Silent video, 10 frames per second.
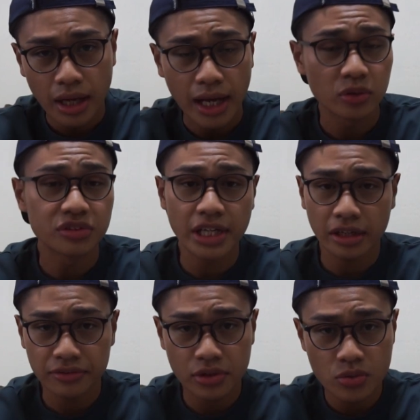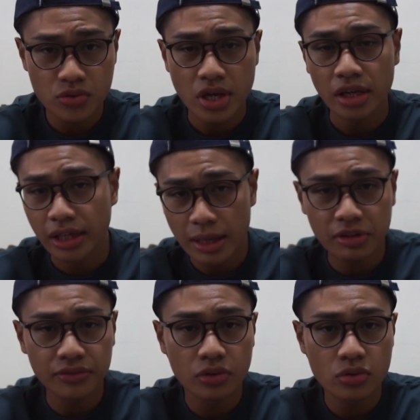I do tech reviews, game
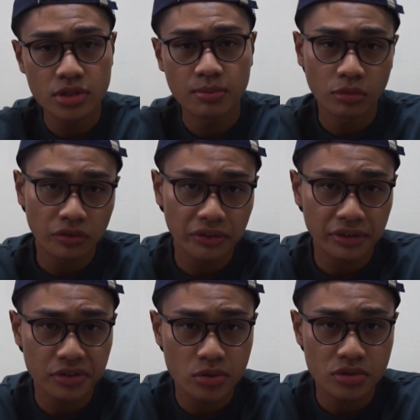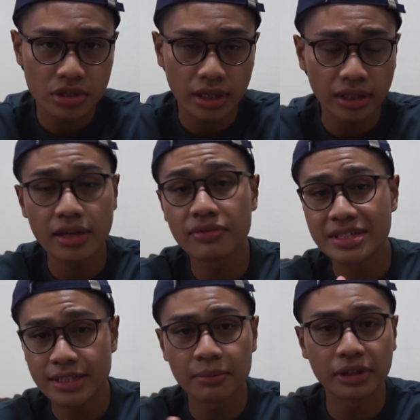reviews, movie reviews, and even
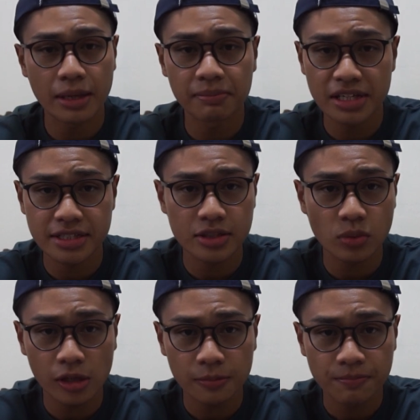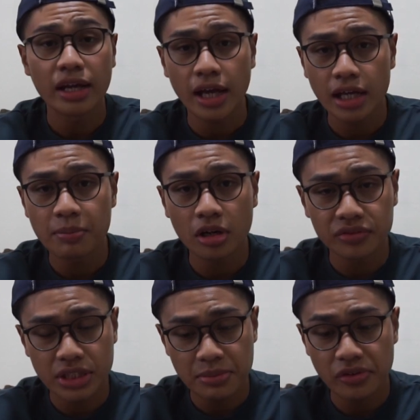some gameplays as well. At any point
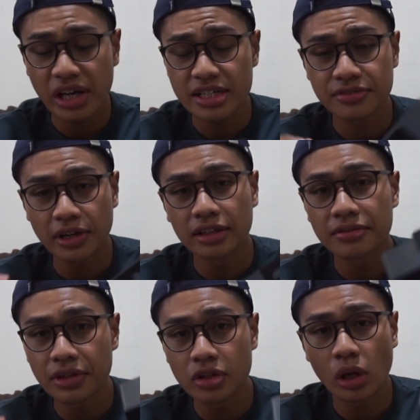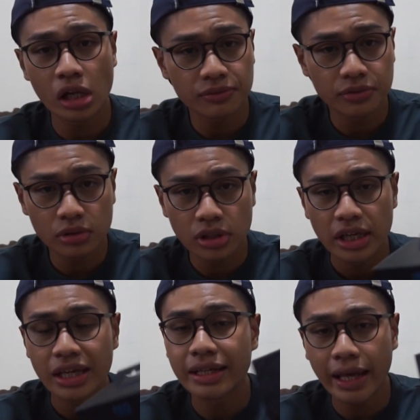of time, if you guys find the video helpful
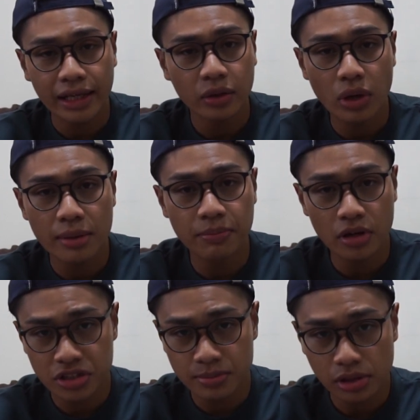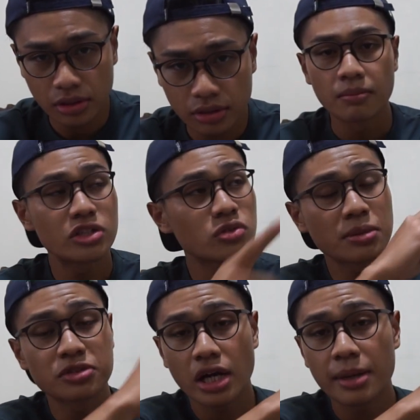in any way possible, please do
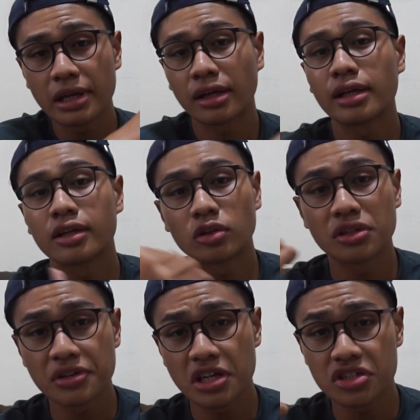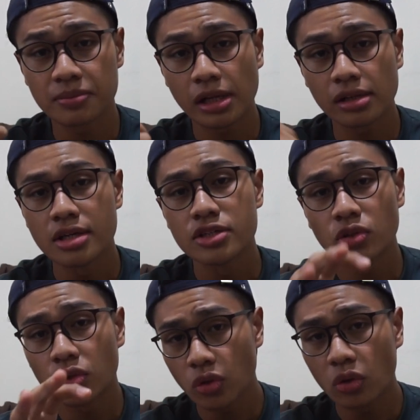subscribe and click the notification bell so
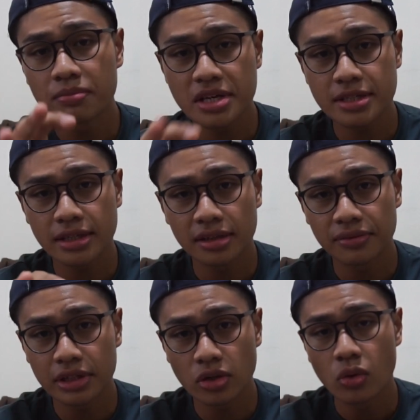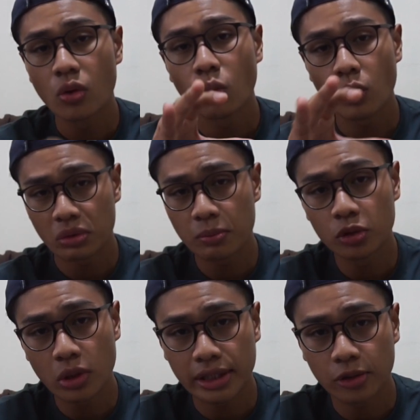you don't miss another video when we
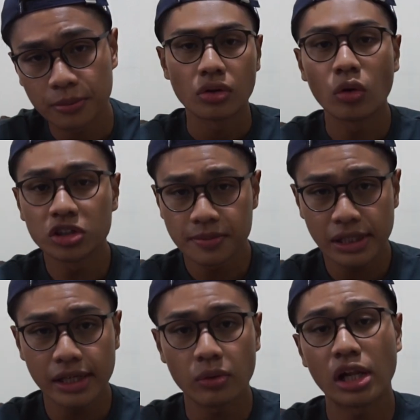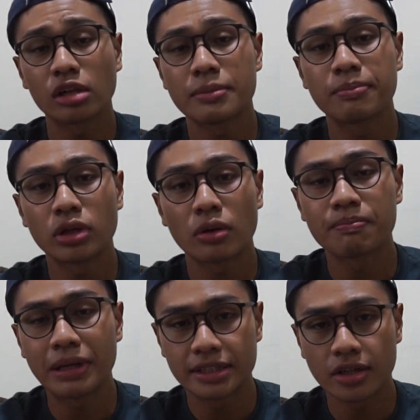put one out. Ultimately, it will help me put
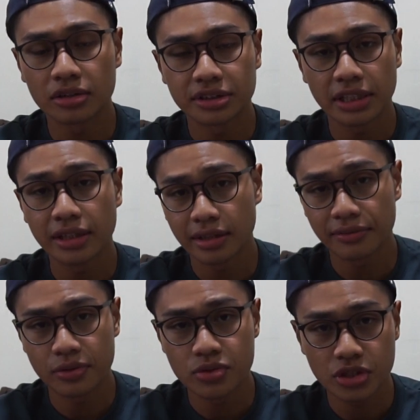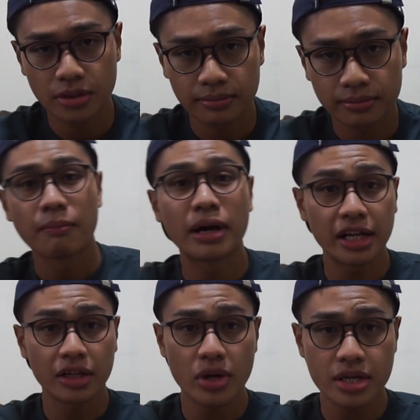out better content in the future. But
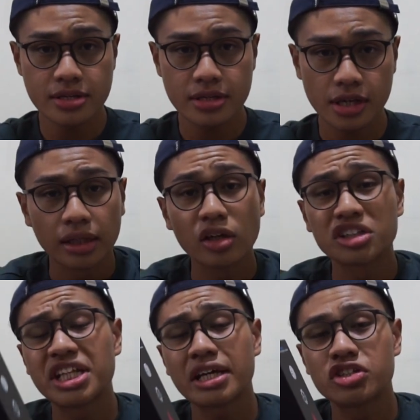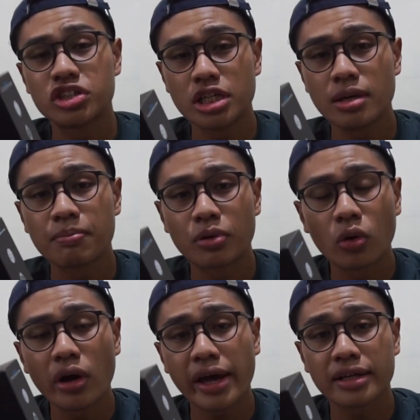anyways, the Logitech G
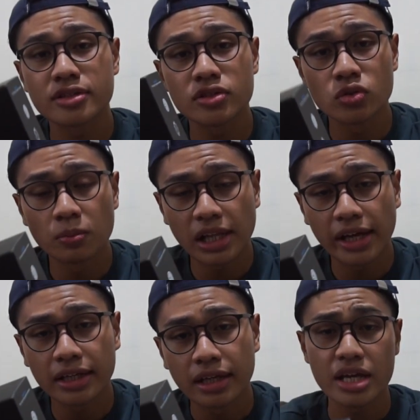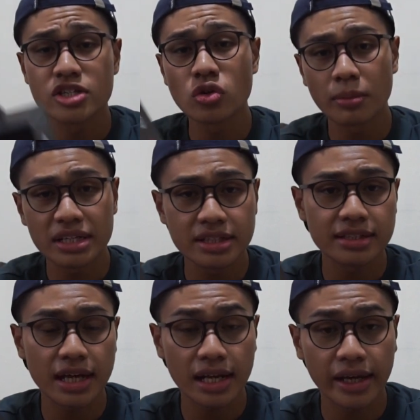Pro X Superlight has so many things
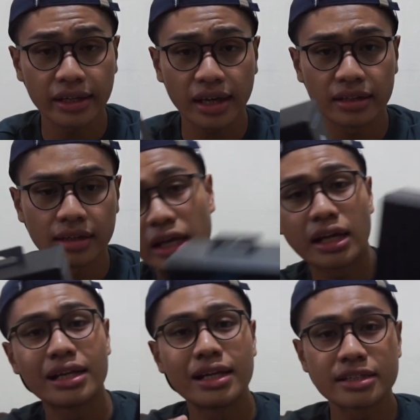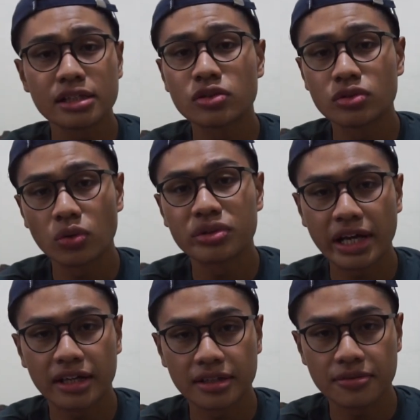that I like and little to no
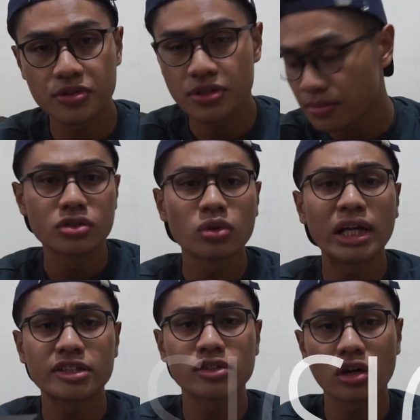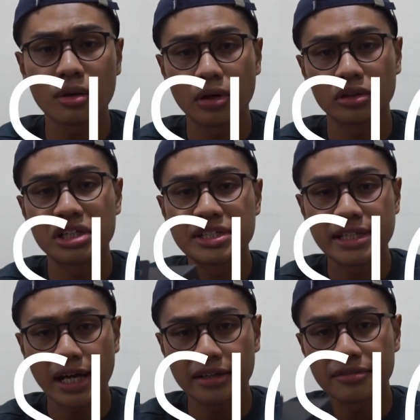negatives. So let's talk about the
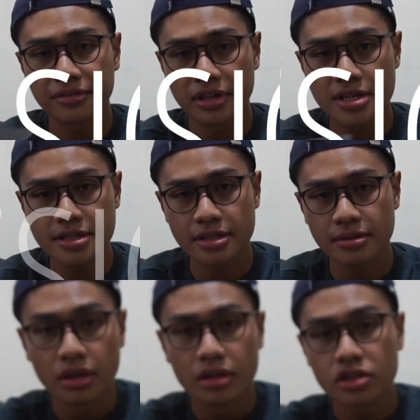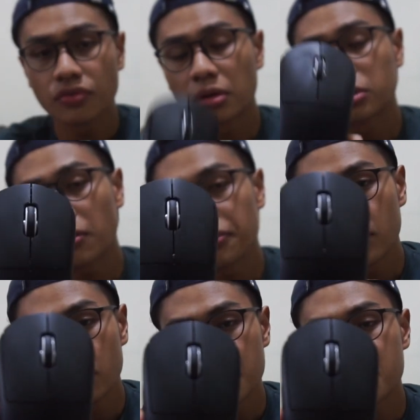design first. So from the top
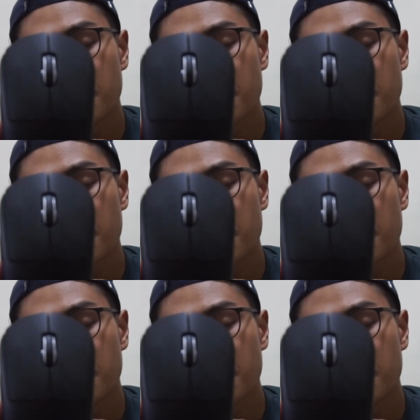view, it's